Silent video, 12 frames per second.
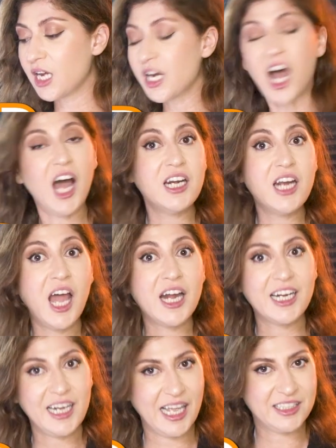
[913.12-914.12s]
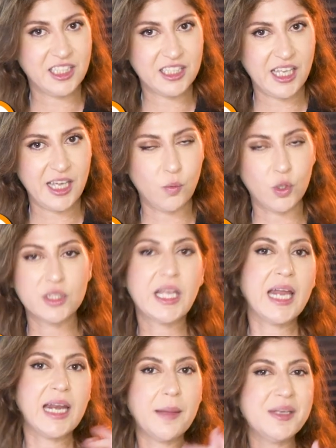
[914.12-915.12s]
an unrelated keyword.
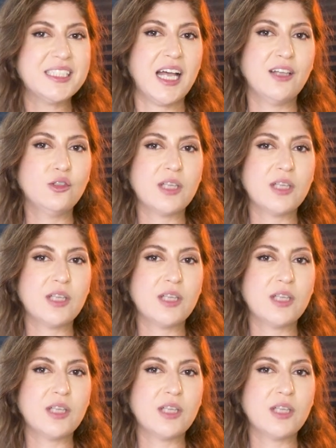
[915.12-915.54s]
And let me tell you